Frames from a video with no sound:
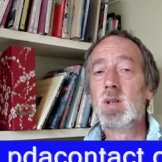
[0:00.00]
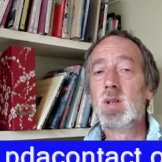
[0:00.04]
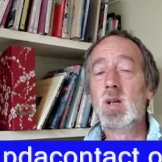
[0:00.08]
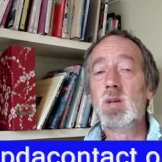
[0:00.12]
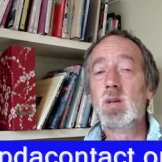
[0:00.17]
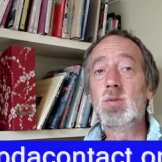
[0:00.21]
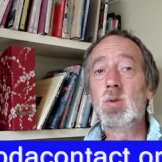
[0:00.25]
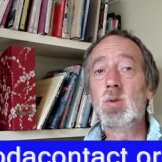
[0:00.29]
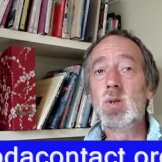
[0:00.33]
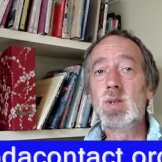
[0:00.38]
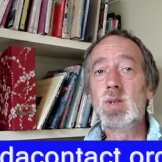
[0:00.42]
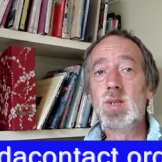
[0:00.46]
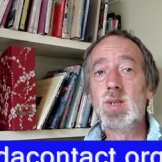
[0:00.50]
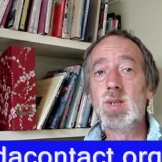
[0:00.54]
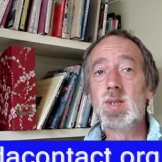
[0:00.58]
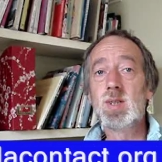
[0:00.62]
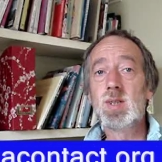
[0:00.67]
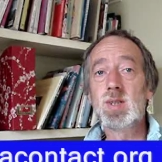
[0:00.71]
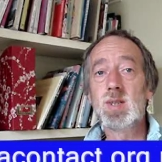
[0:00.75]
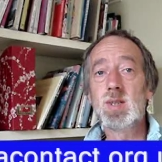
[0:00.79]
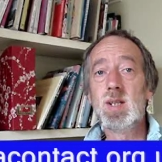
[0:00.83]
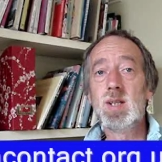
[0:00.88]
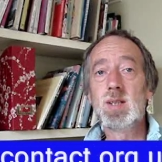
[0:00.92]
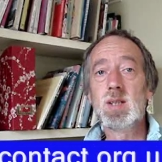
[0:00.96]

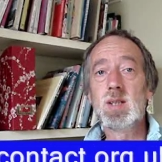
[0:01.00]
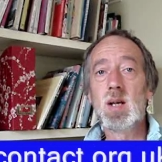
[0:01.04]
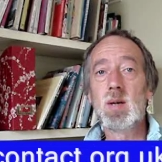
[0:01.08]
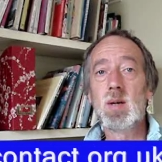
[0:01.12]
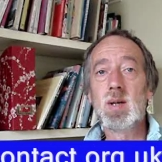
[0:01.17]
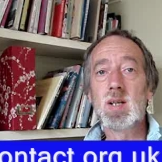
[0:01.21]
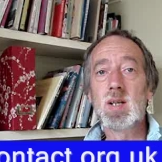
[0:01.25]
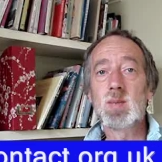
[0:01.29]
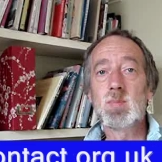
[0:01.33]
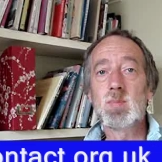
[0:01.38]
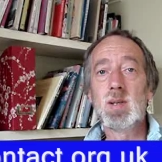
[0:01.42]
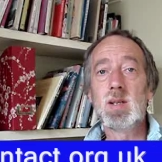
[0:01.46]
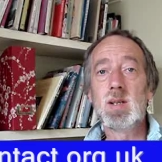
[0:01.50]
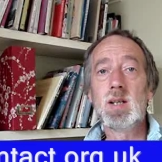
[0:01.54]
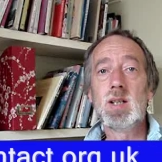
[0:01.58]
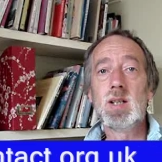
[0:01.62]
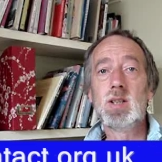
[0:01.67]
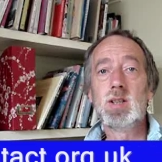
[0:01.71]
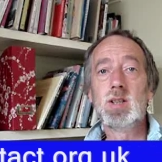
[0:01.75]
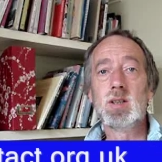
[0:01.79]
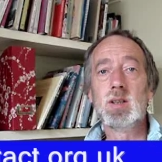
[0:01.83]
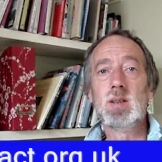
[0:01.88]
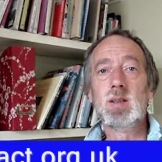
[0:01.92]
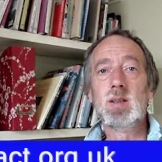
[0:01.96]
Avoidance needs no
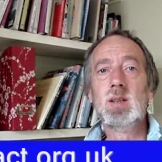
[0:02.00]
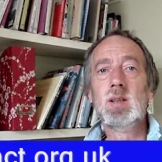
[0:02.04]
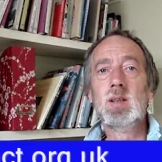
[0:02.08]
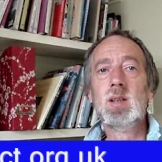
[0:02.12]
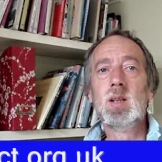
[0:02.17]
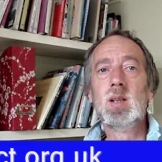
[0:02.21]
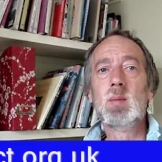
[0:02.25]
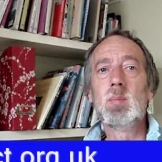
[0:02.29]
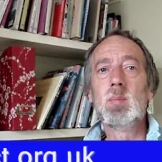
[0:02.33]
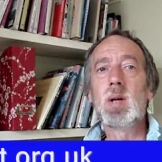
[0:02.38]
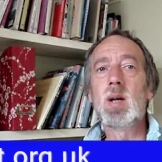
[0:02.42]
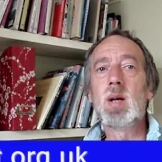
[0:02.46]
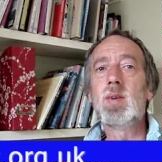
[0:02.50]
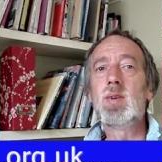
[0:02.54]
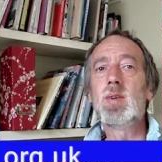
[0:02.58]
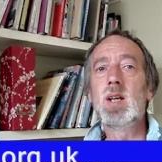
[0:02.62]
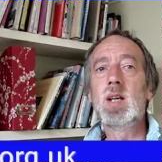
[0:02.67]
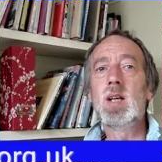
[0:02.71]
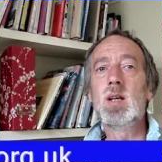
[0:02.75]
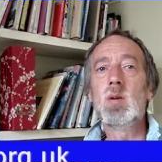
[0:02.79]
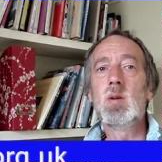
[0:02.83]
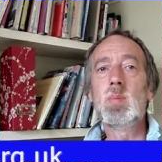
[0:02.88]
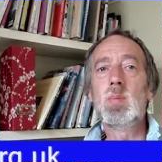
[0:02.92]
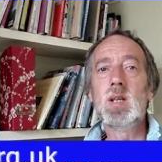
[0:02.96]
explanation, but I
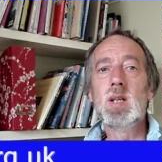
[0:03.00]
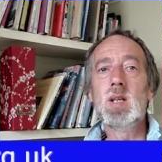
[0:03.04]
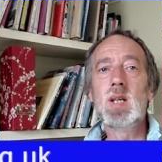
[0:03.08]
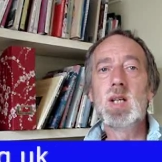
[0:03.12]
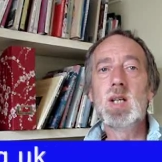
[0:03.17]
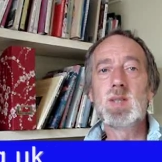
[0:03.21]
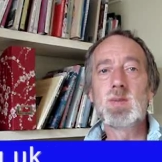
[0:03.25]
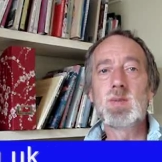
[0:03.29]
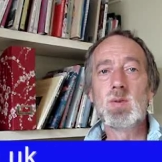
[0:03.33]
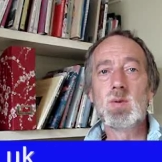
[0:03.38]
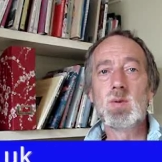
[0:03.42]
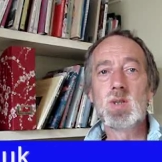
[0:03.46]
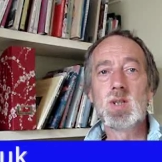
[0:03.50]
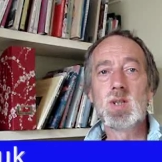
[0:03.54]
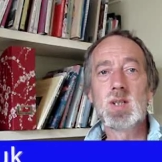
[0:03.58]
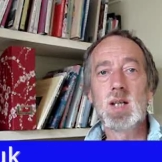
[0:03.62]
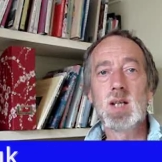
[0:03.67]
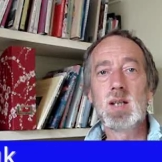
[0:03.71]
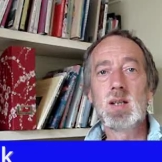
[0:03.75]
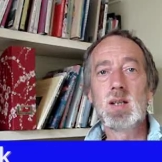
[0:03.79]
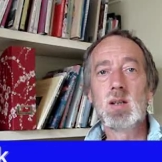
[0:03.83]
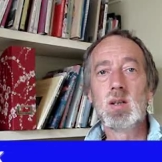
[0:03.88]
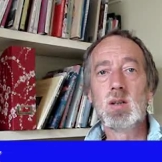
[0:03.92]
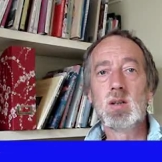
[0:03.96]
think it would be useful to
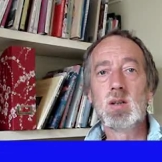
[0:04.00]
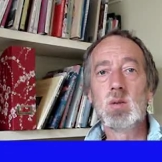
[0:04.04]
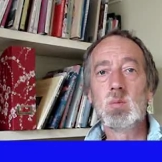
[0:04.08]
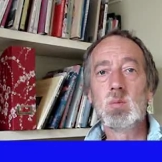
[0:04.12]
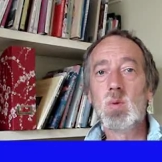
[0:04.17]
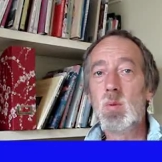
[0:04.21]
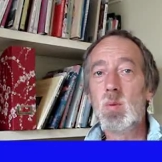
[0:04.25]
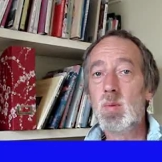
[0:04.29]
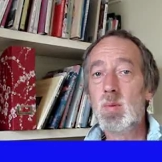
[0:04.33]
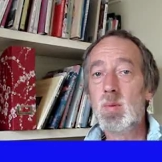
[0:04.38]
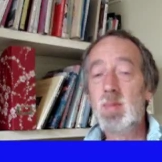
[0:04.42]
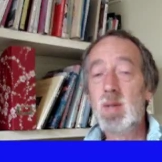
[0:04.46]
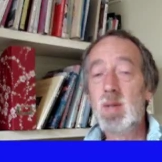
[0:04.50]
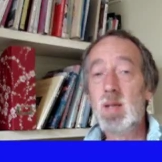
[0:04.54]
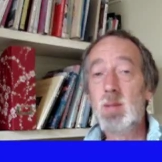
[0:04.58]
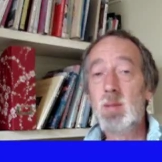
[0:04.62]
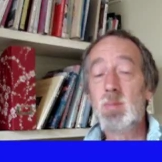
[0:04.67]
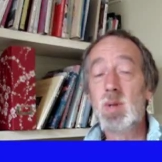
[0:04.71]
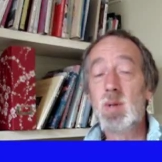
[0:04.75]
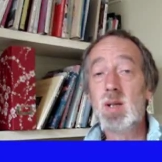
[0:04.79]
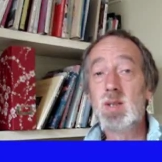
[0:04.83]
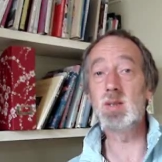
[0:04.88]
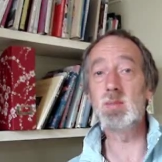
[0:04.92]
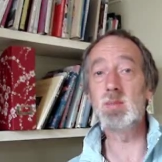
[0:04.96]
take a look at what we mean
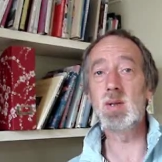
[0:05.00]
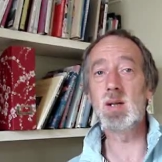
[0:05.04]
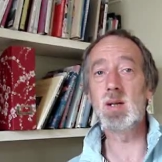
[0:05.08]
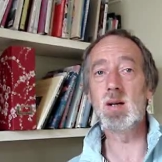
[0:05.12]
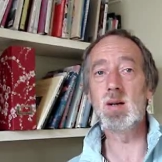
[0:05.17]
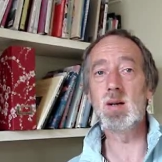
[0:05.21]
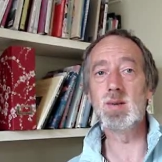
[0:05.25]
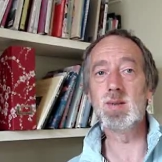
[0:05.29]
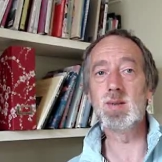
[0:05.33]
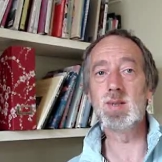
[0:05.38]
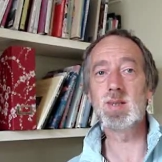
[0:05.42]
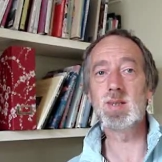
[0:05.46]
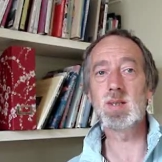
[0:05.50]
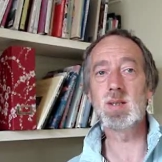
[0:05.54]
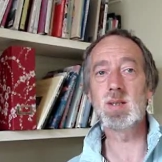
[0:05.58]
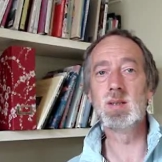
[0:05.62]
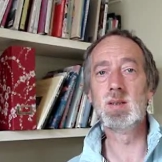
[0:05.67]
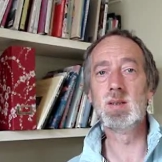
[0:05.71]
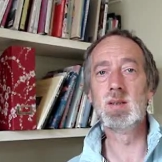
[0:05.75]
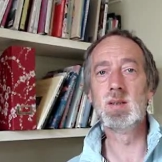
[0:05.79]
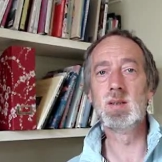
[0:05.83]
by demands.